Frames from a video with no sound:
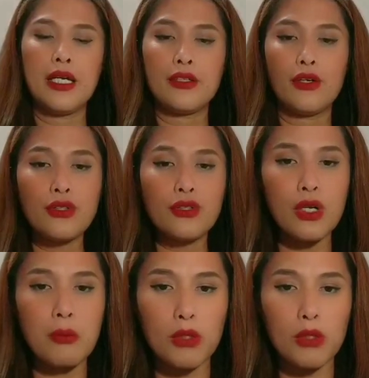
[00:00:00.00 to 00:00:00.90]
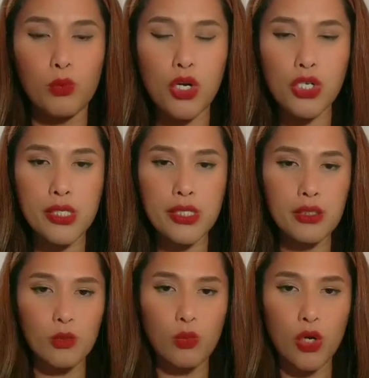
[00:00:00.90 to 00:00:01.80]
And also about
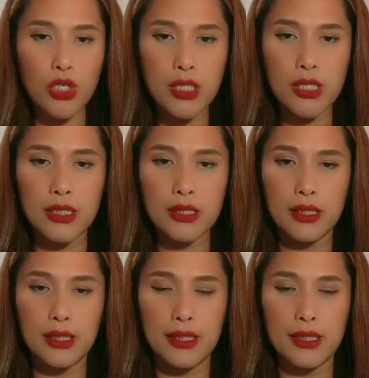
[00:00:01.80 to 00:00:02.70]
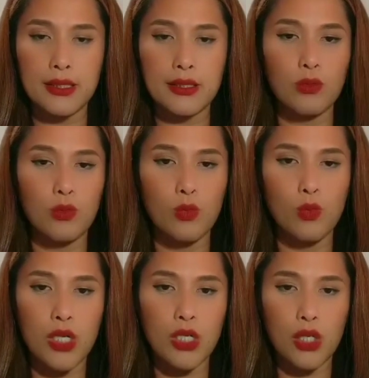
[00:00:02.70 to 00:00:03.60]
washing. Washing is
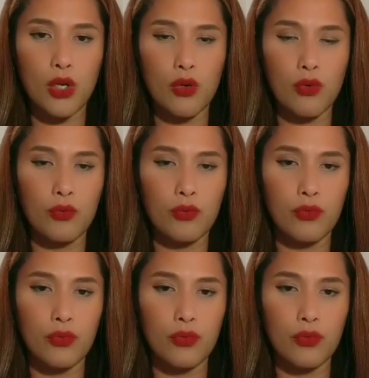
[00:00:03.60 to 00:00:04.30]
one of